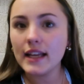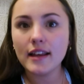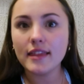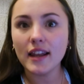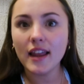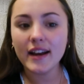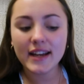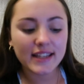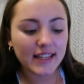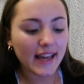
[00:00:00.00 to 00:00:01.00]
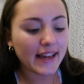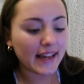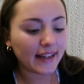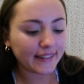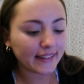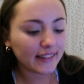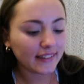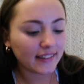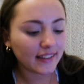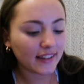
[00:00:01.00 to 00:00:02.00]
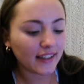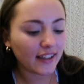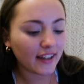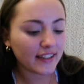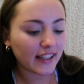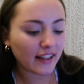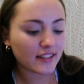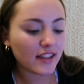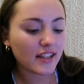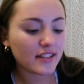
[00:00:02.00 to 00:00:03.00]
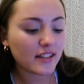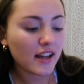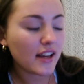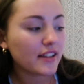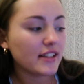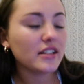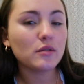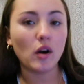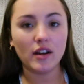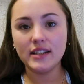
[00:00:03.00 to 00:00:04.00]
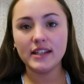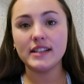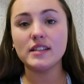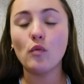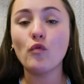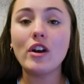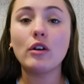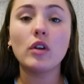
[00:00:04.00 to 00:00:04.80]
The Lion King. The Lion King. So this one is the real